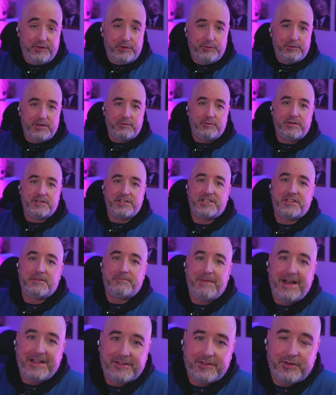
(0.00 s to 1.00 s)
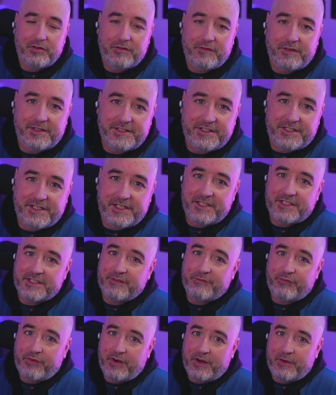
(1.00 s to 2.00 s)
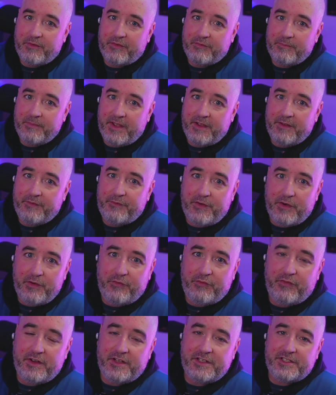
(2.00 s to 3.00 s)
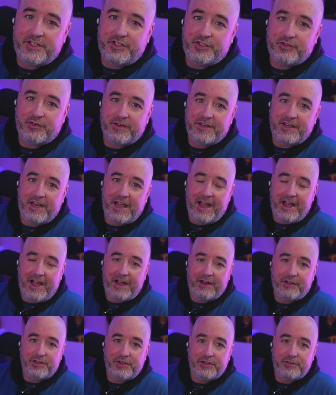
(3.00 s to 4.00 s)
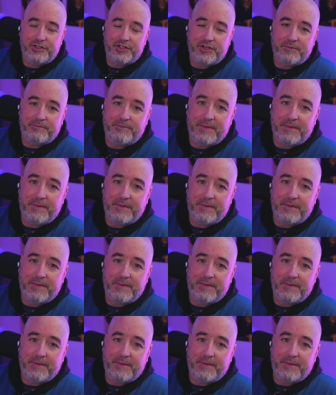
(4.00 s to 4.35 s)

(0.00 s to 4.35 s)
you want to watch The Mandalorian Season 3 with me, feel free to join our YouTube